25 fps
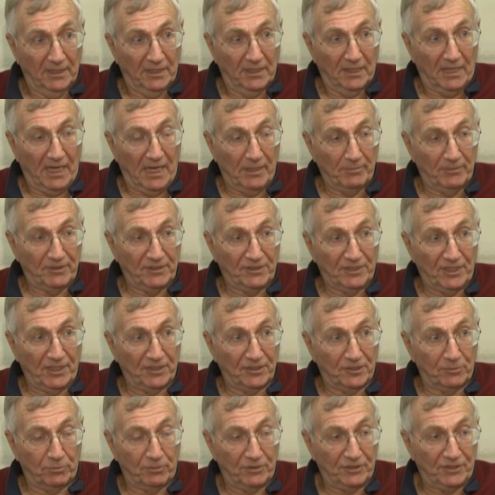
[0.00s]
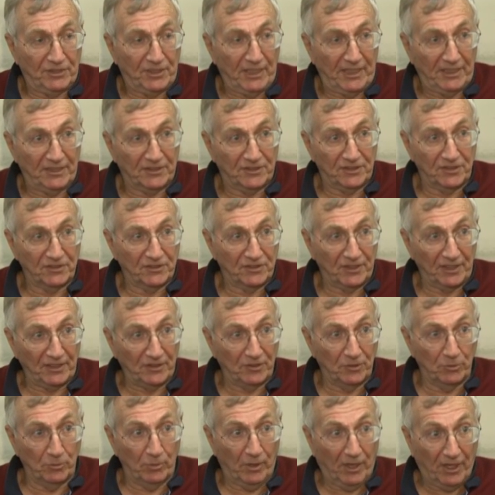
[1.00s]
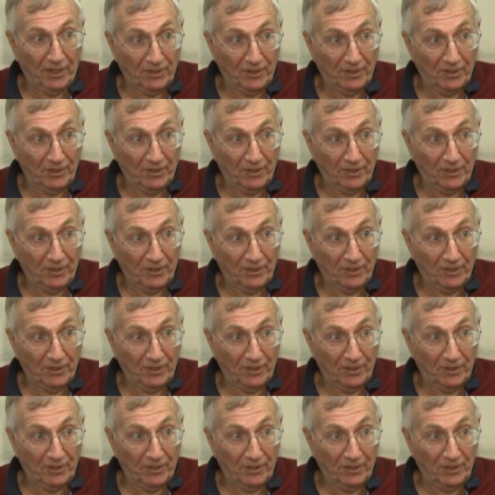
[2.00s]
common sense would say, since they knew